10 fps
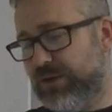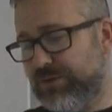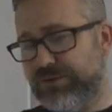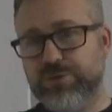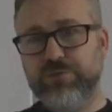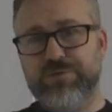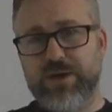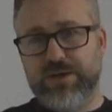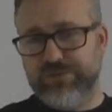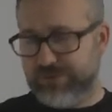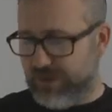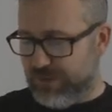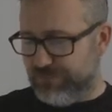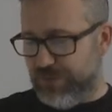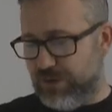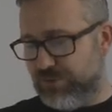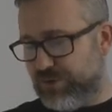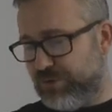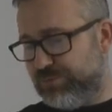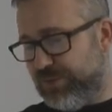The 2 friends found a
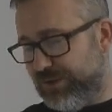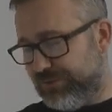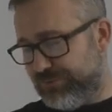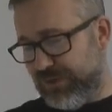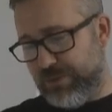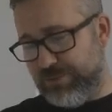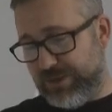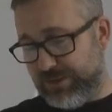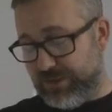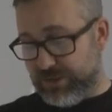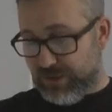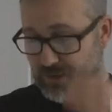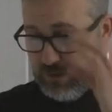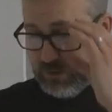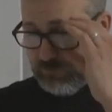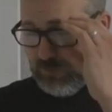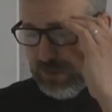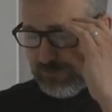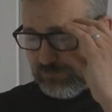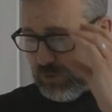good place for their picnic, and
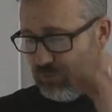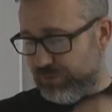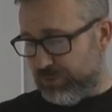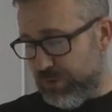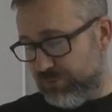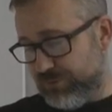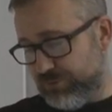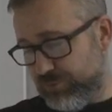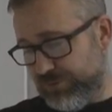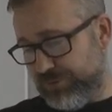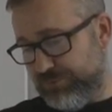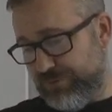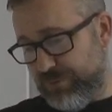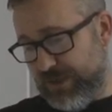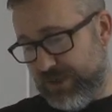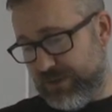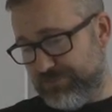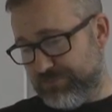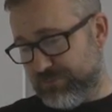Rat rowed the boat towards the riverbank.